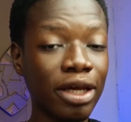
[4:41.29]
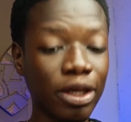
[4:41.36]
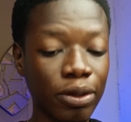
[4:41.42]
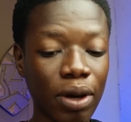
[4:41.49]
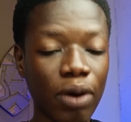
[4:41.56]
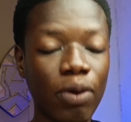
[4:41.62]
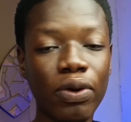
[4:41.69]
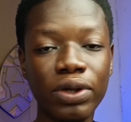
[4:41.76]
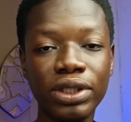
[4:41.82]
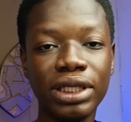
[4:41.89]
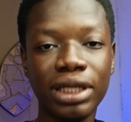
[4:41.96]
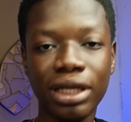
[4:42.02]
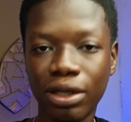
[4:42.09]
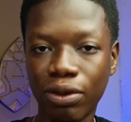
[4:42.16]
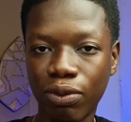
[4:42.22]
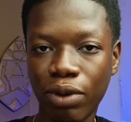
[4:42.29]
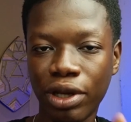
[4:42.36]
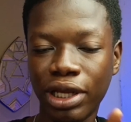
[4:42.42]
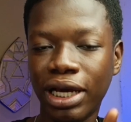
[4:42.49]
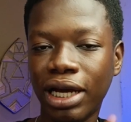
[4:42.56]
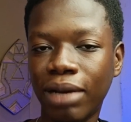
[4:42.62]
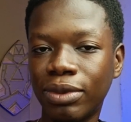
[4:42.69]
You are going to need it when
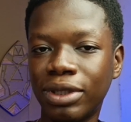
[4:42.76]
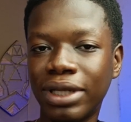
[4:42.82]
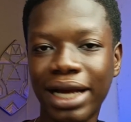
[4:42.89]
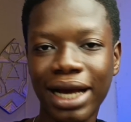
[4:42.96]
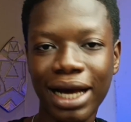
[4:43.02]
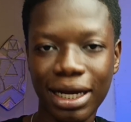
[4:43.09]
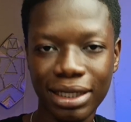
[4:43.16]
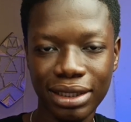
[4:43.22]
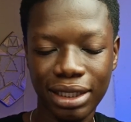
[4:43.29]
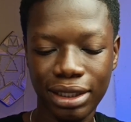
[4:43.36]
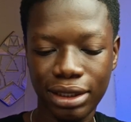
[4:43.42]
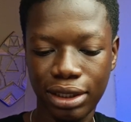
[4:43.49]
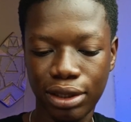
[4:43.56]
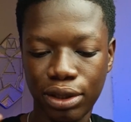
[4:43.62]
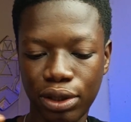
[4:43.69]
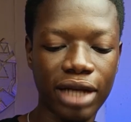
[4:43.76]
it comes to the card section.